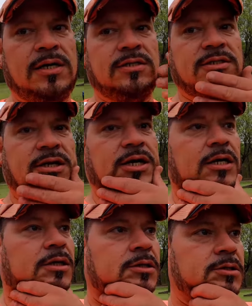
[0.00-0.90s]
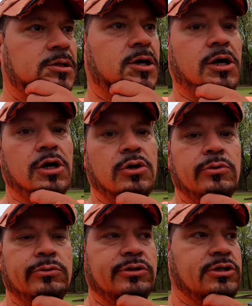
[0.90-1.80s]
is uh,
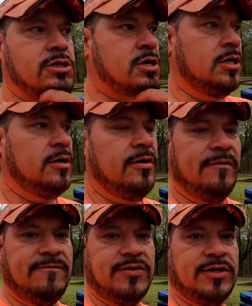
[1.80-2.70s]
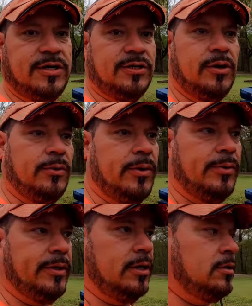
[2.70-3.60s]
closed. Freaking
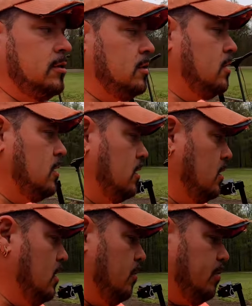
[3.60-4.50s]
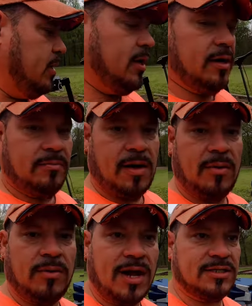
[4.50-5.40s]
Corona. But uh,
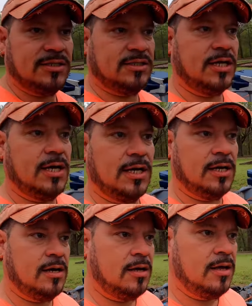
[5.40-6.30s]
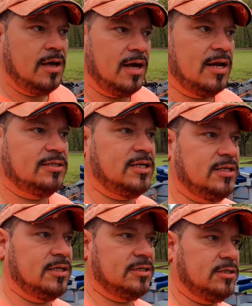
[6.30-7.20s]
I would like to say, and I
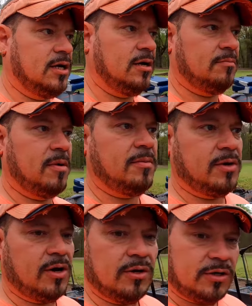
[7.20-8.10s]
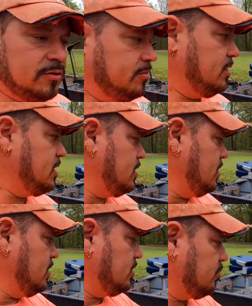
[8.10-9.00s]
said this uh, maybe earlier, but
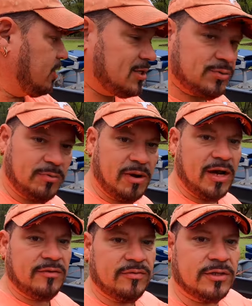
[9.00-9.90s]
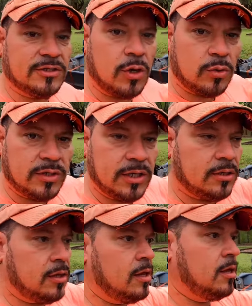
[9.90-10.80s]
the price we paid for this whole
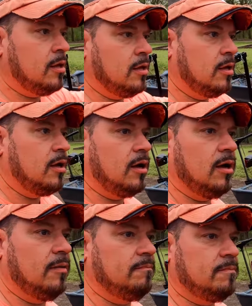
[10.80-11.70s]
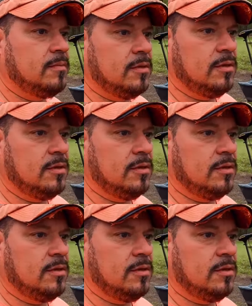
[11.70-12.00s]
deal, um,